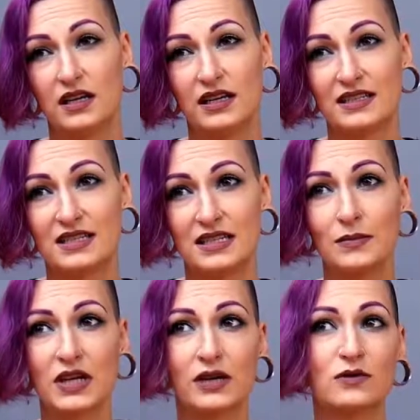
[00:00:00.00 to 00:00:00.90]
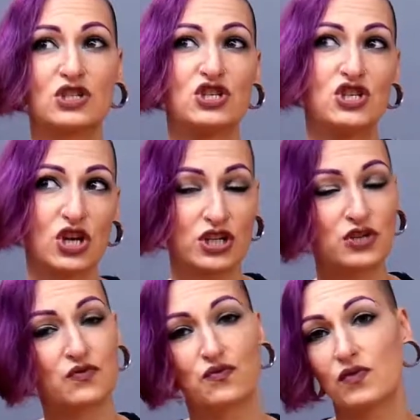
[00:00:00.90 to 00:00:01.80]
It seemed like it was
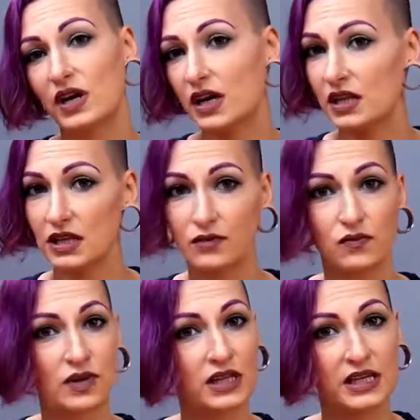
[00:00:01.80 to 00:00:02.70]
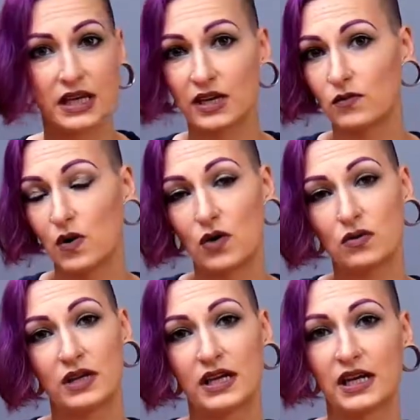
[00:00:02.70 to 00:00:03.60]
just really, really getting
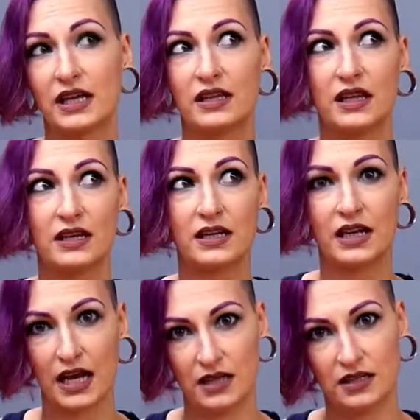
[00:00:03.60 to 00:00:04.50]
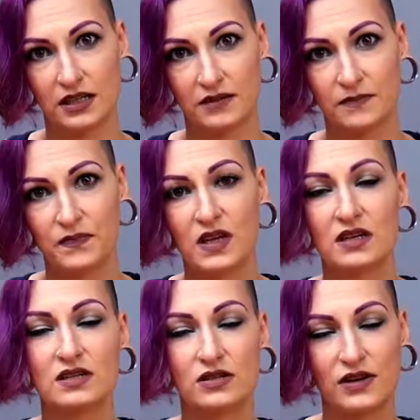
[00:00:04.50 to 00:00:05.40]
rolling, and then it ended.
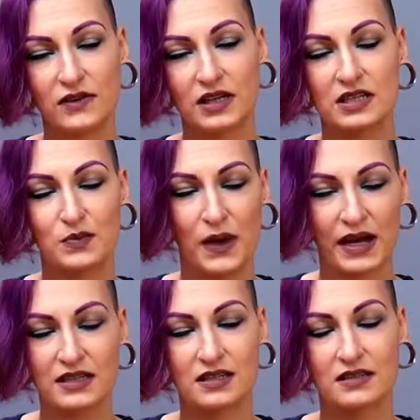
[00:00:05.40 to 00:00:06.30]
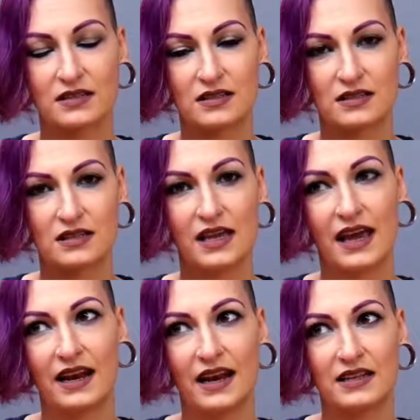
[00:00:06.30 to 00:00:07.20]
So definitely expect
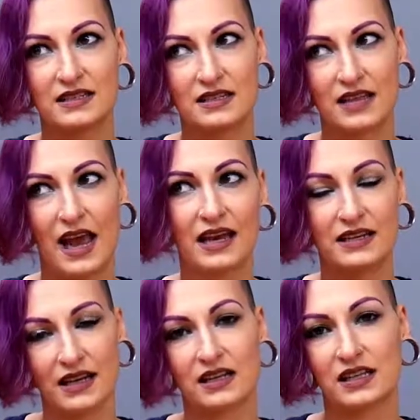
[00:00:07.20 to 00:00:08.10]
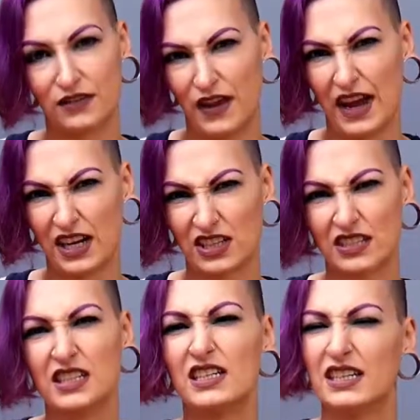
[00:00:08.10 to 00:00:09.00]
to end at a cliffhanger.
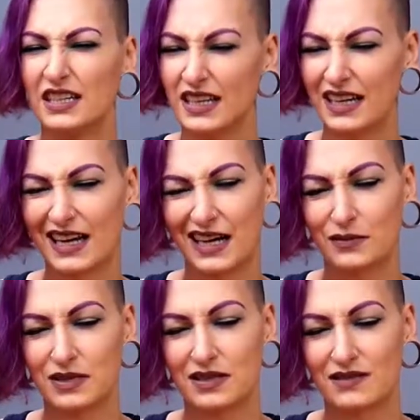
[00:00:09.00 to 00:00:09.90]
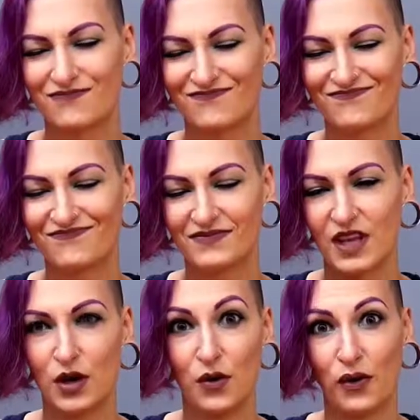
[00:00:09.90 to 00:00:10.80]
It kind of was
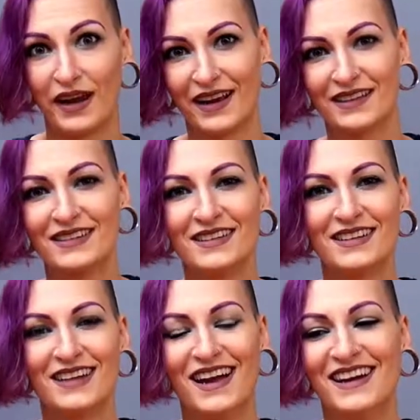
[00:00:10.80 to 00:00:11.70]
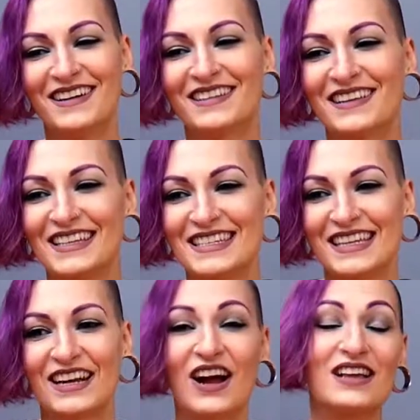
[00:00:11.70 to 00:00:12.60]
annoying. Let's
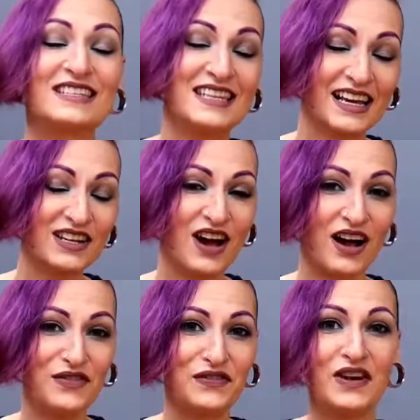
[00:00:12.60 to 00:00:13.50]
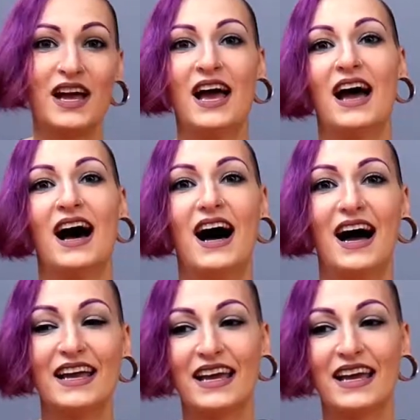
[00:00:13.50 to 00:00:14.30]
see here. Second off, I